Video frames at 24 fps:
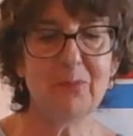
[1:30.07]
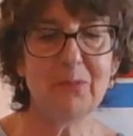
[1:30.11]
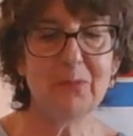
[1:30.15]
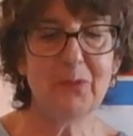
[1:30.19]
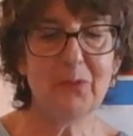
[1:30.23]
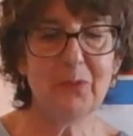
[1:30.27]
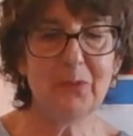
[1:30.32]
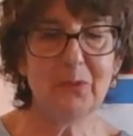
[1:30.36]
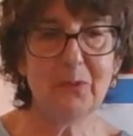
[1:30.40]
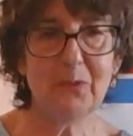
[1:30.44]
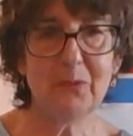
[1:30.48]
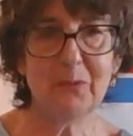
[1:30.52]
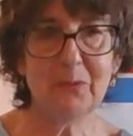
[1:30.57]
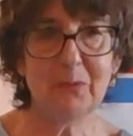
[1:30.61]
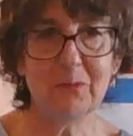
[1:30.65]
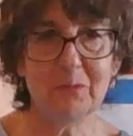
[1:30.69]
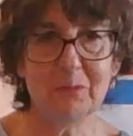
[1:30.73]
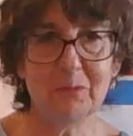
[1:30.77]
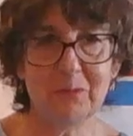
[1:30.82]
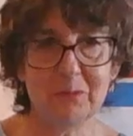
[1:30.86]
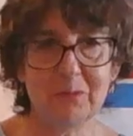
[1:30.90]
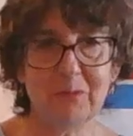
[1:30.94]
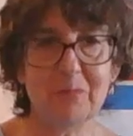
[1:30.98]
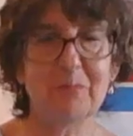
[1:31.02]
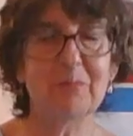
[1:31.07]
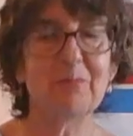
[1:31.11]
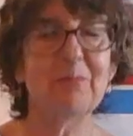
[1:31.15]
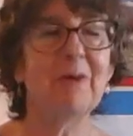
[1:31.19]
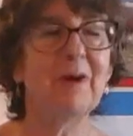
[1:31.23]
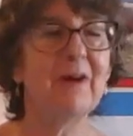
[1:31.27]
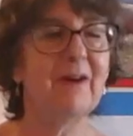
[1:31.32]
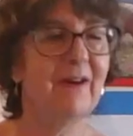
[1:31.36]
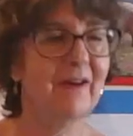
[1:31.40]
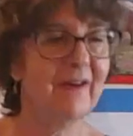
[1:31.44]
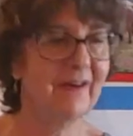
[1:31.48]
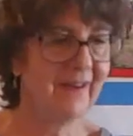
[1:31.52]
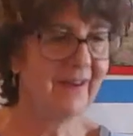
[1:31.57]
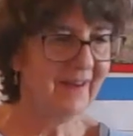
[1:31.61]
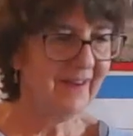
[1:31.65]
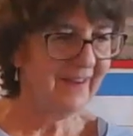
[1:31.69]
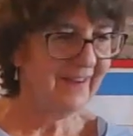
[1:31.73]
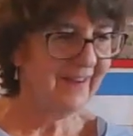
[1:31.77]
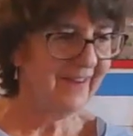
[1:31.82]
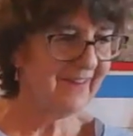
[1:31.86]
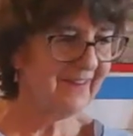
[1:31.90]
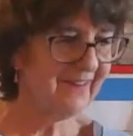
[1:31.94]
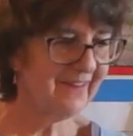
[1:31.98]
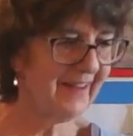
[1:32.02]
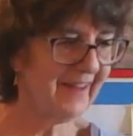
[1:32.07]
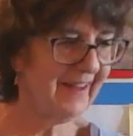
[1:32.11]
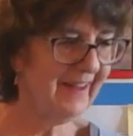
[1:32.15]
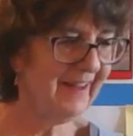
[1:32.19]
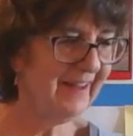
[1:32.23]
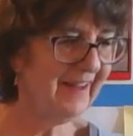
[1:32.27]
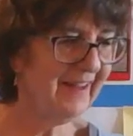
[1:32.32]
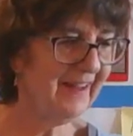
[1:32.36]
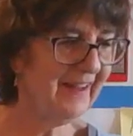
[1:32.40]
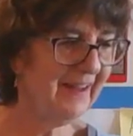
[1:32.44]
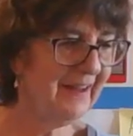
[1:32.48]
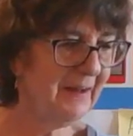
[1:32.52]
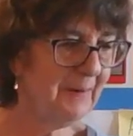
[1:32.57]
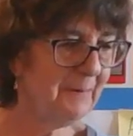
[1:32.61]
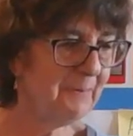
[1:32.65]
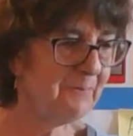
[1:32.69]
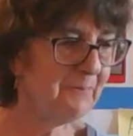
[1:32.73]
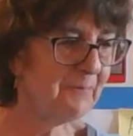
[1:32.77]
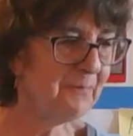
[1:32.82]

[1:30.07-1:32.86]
Boom! Okay.